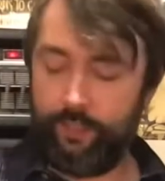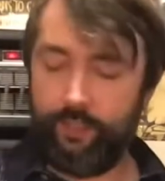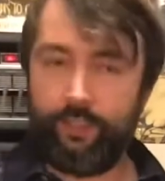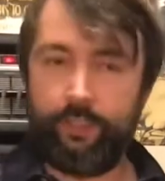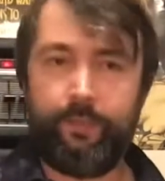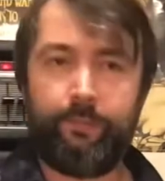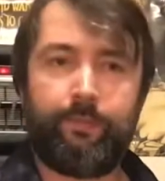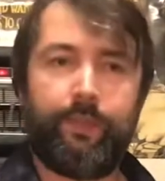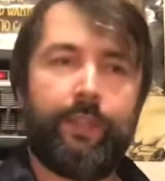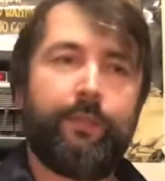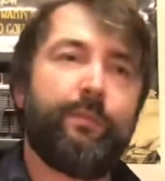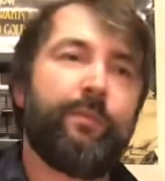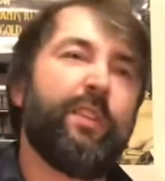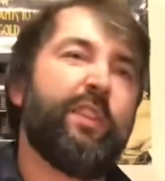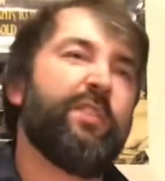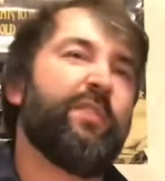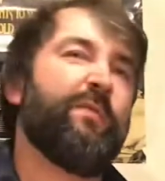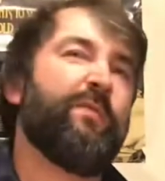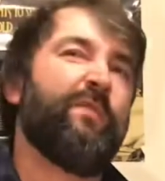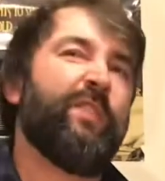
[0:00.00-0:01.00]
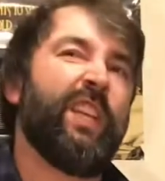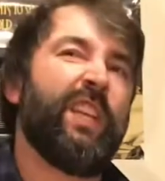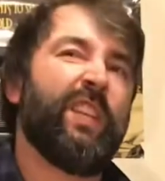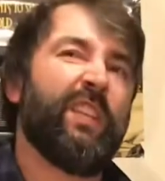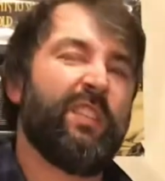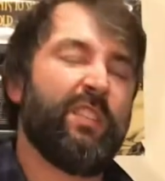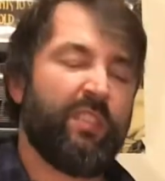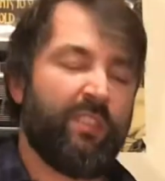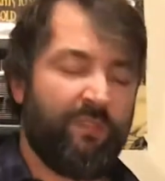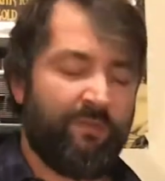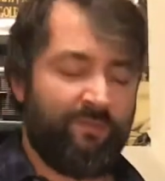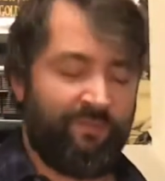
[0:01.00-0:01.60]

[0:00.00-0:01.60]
Playing with your fingers.